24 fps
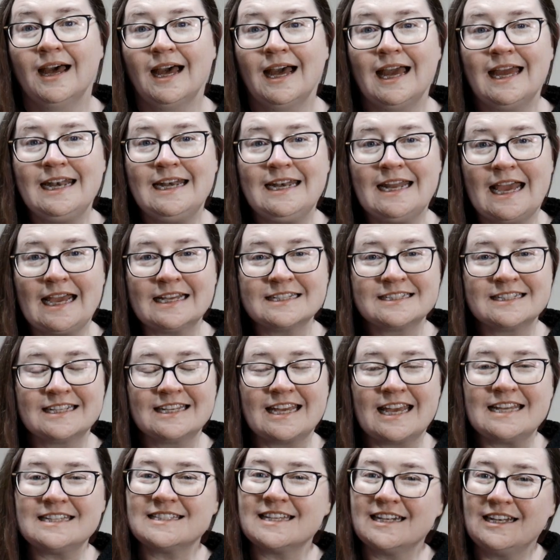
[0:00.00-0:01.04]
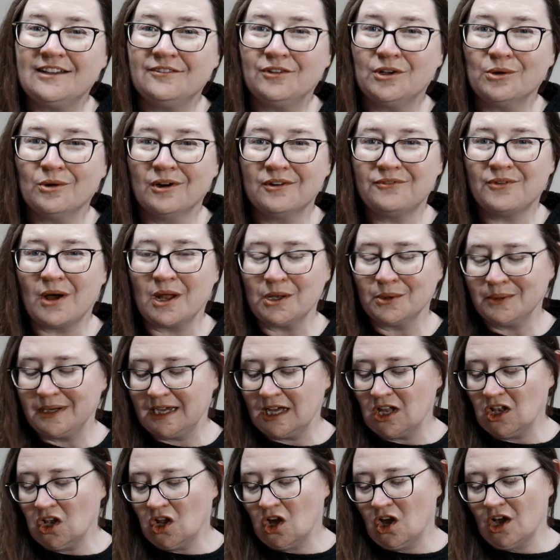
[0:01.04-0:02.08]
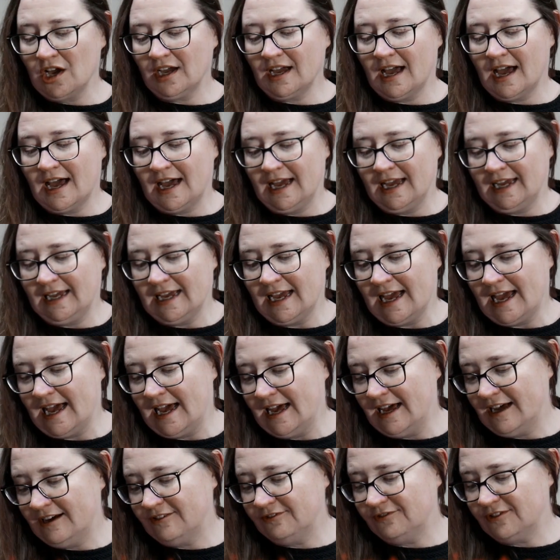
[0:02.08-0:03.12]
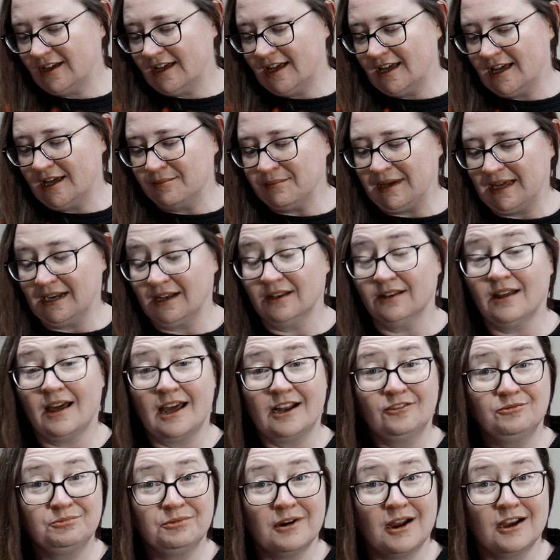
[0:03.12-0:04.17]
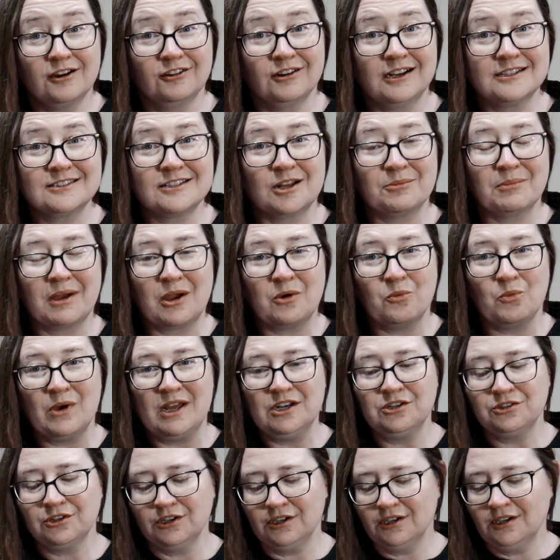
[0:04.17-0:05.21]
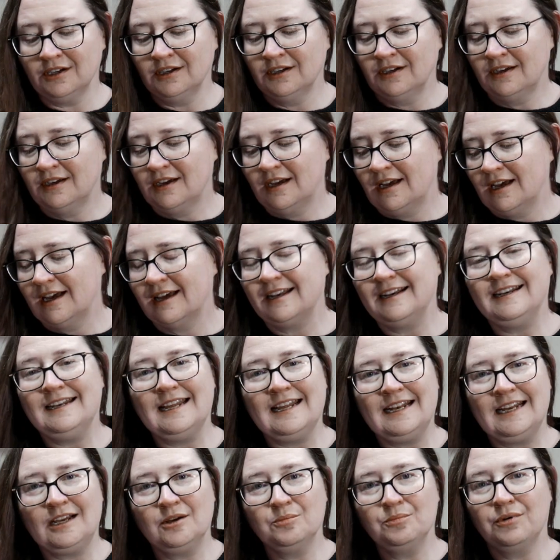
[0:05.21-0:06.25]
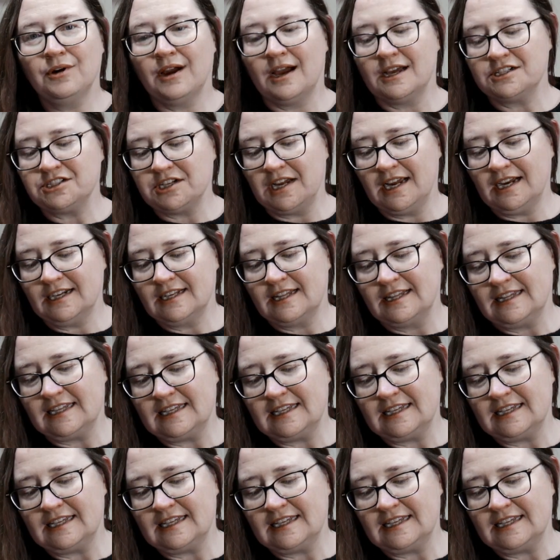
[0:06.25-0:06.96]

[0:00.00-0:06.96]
And next, in case any of you are following along, I have made a lot of progress on my winter knitting project.